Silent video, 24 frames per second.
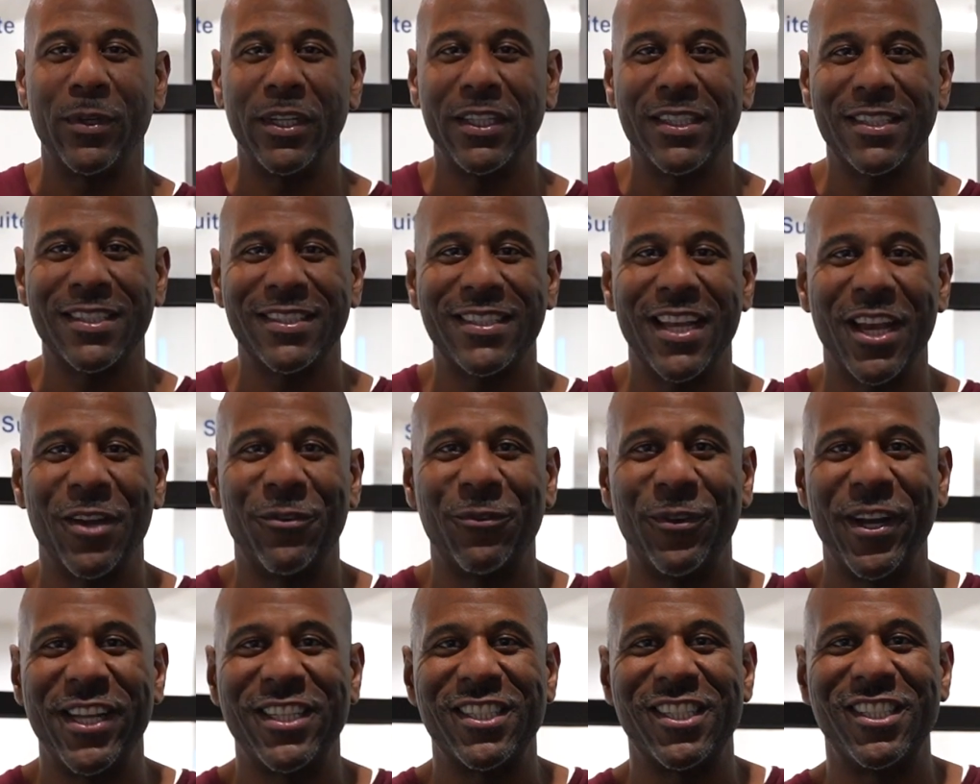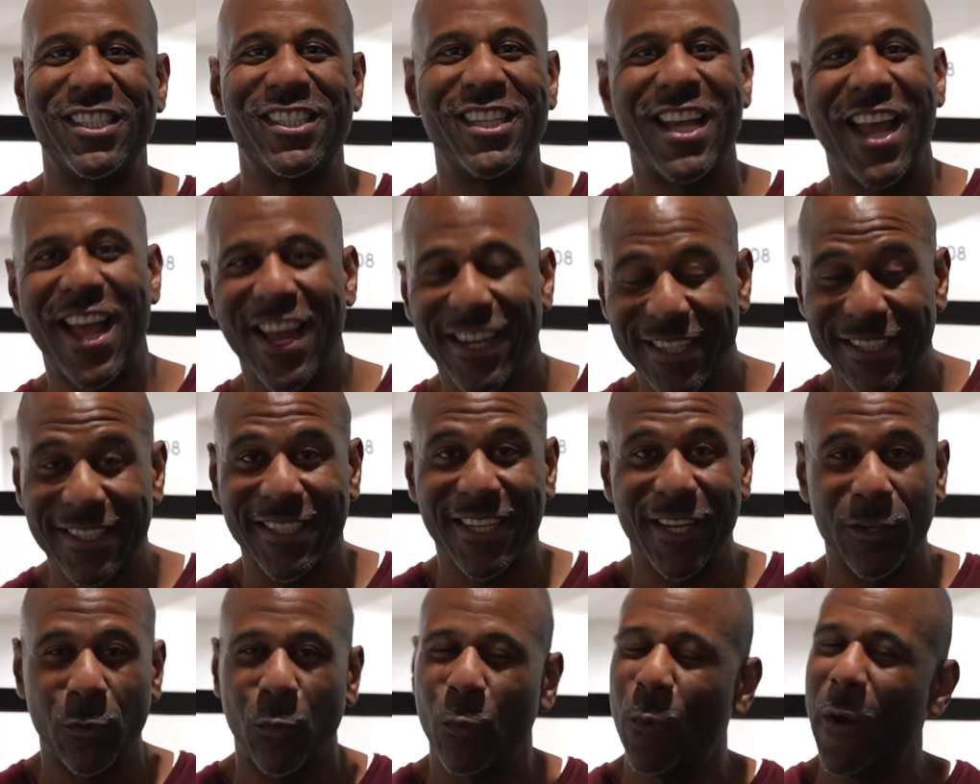Real Estate Rich
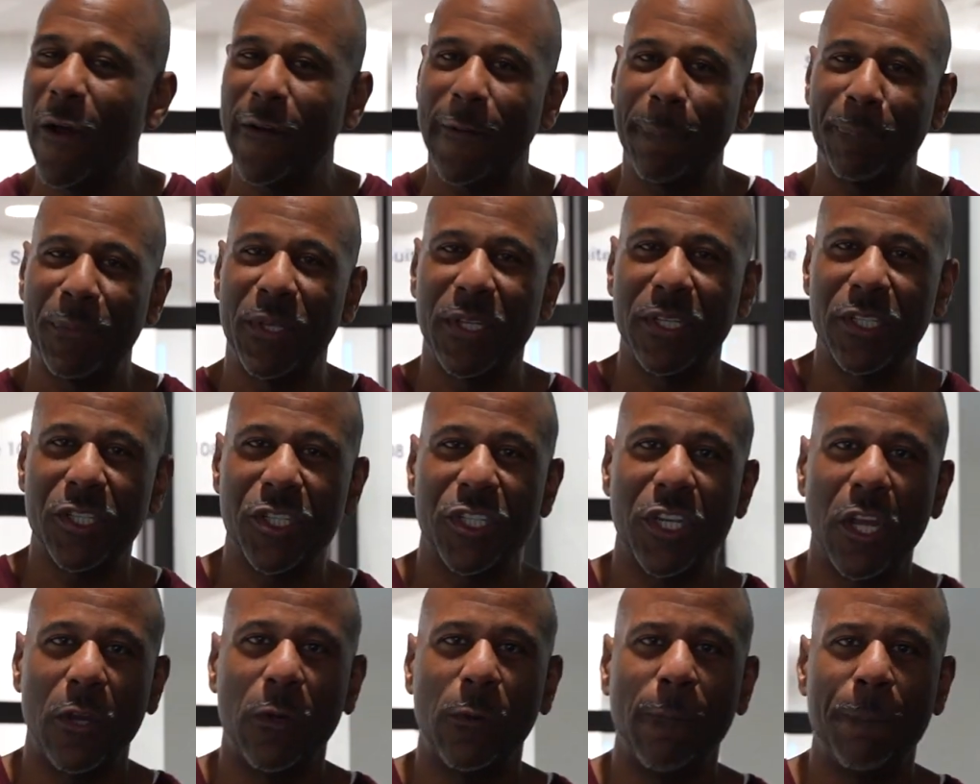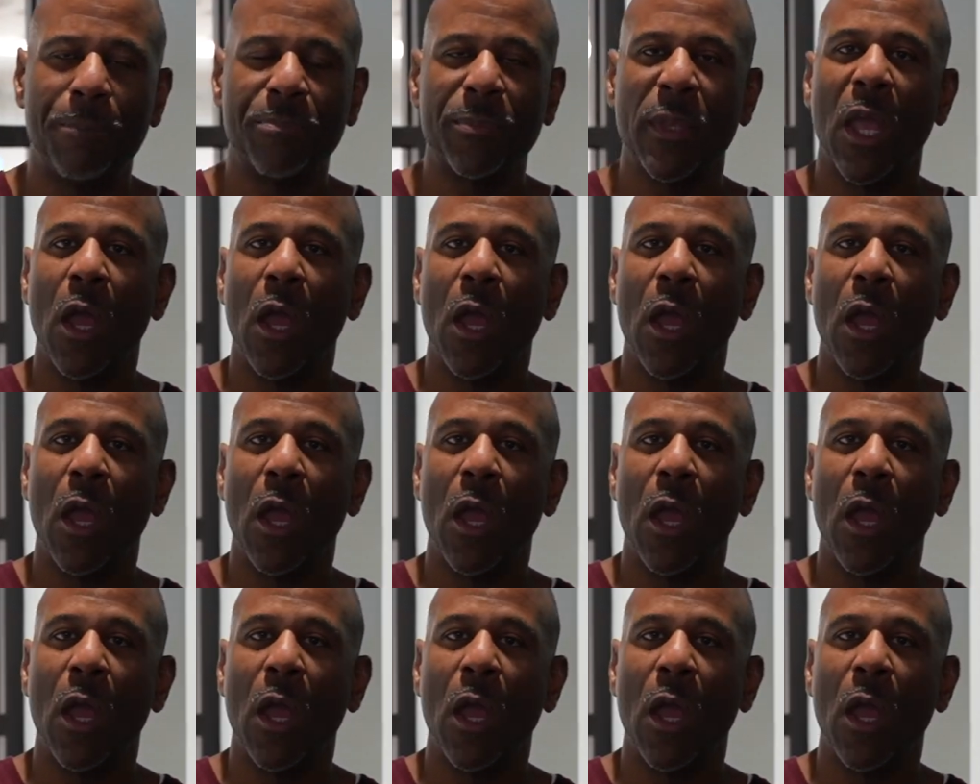Jackson. Welcome to the show.